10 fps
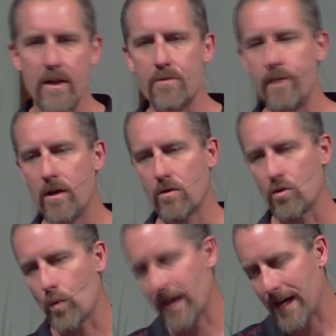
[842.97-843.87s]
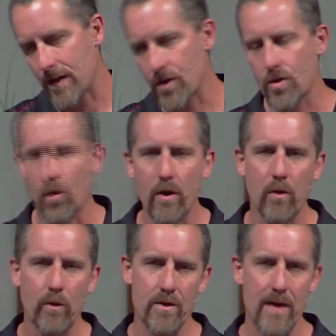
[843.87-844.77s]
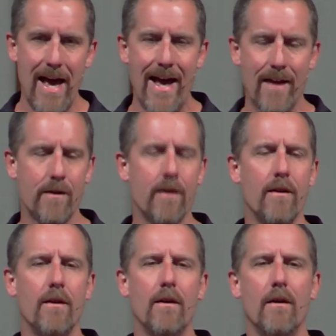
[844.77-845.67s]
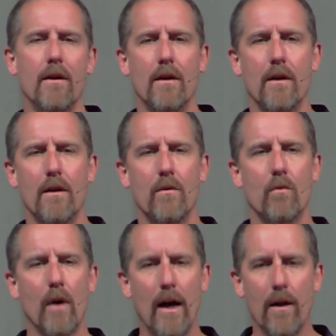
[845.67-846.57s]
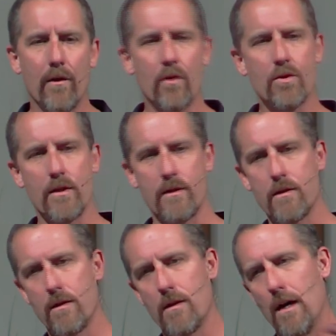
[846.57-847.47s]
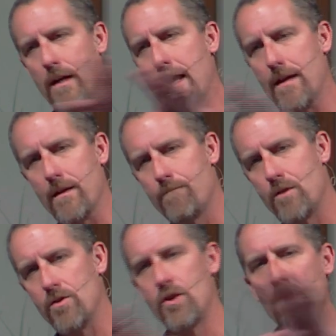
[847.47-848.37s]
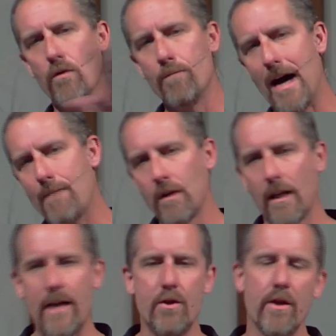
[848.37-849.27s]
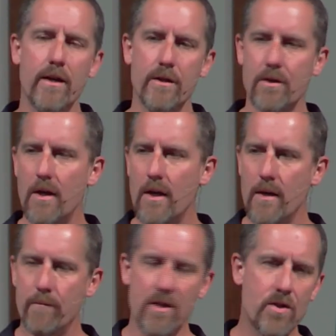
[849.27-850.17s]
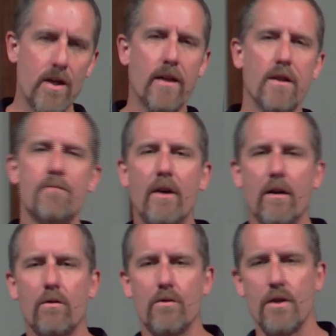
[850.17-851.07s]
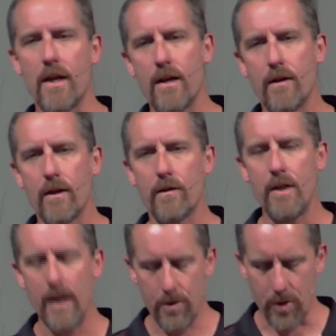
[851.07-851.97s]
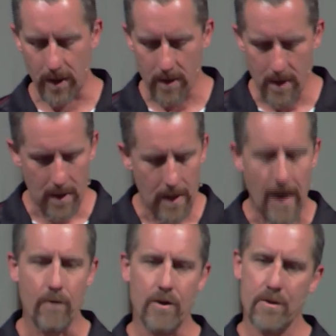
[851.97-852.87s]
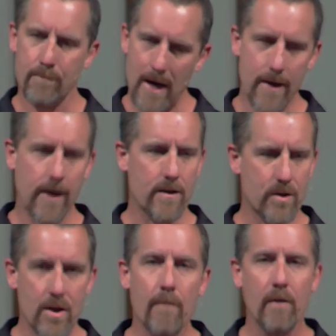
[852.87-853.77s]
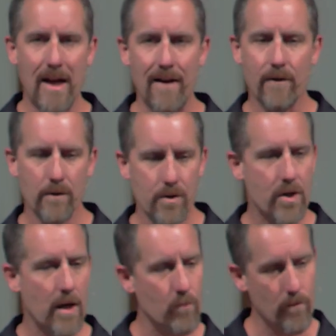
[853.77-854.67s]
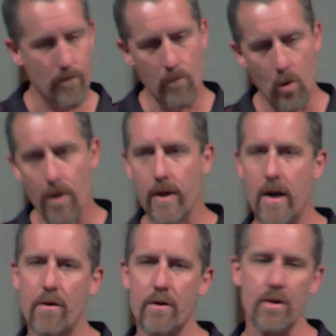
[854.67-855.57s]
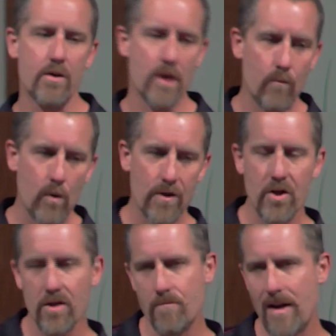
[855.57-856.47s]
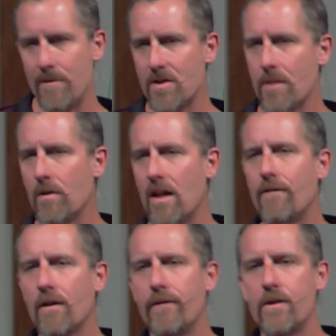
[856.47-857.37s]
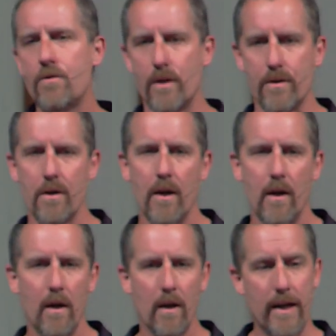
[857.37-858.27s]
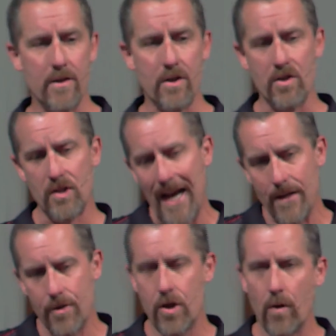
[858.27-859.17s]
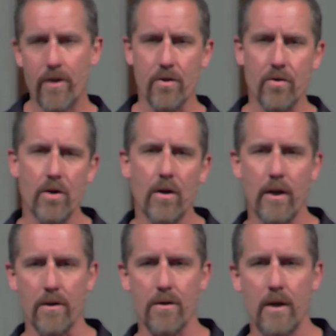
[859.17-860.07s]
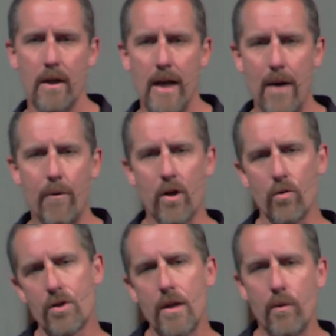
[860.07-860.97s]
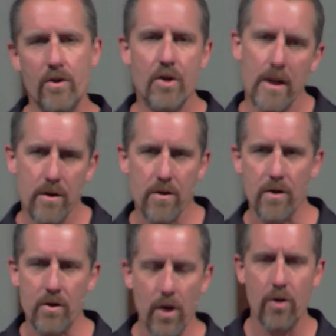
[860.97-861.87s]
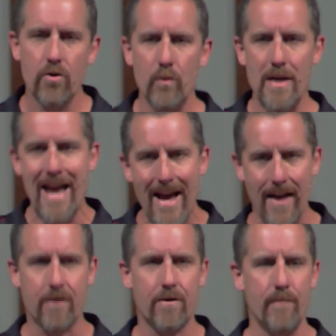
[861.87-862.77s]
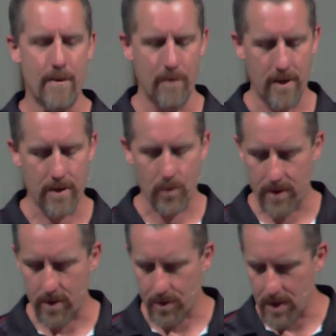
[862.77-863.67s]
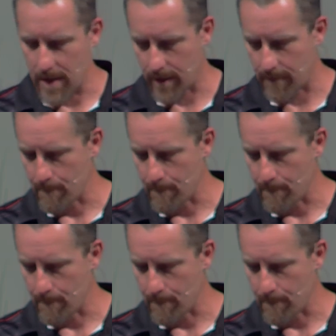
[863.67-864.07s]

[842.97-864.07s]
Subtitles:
these miracles. What kind of soil was that? Well, those, again, the general population that has been seeing these miracles and hearing the teaching are responding on some level, some more than others, and some with just maybe some level of interest. Like it's a sideshow at the circus. I want to go see what Jesus is going to do next. Maybe that's what they're saying.